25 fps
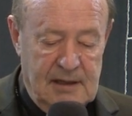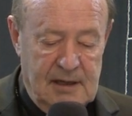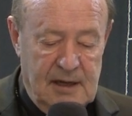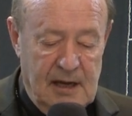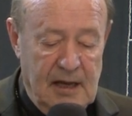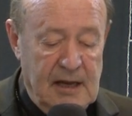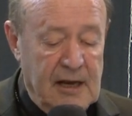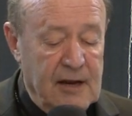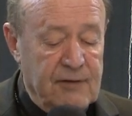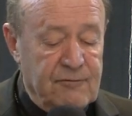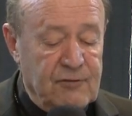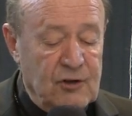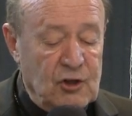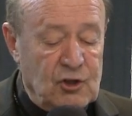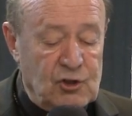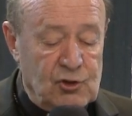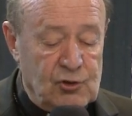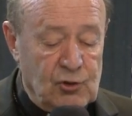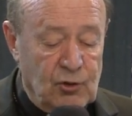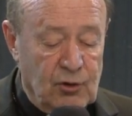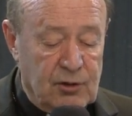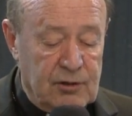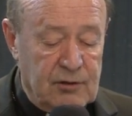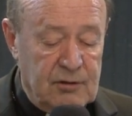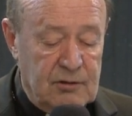and every
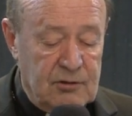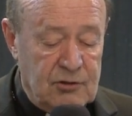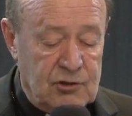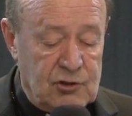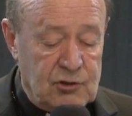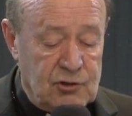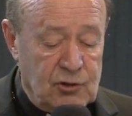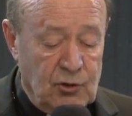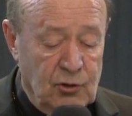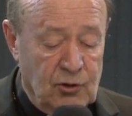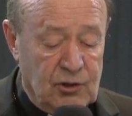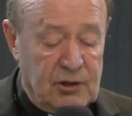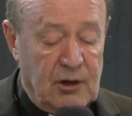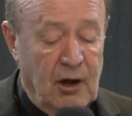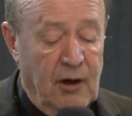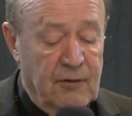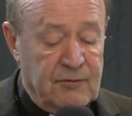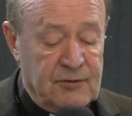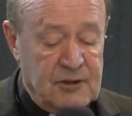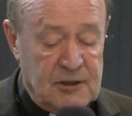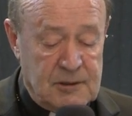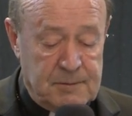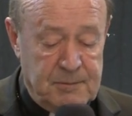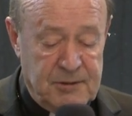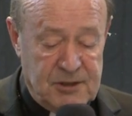sort of
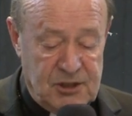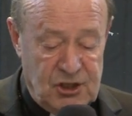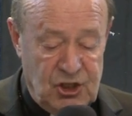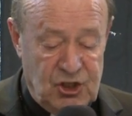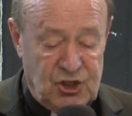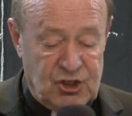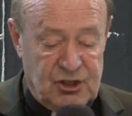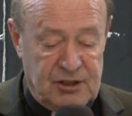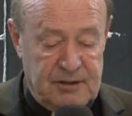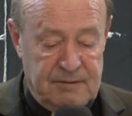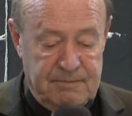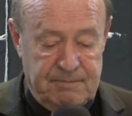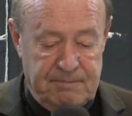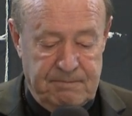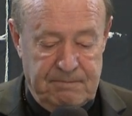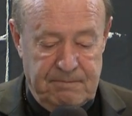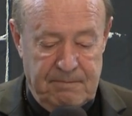disposition.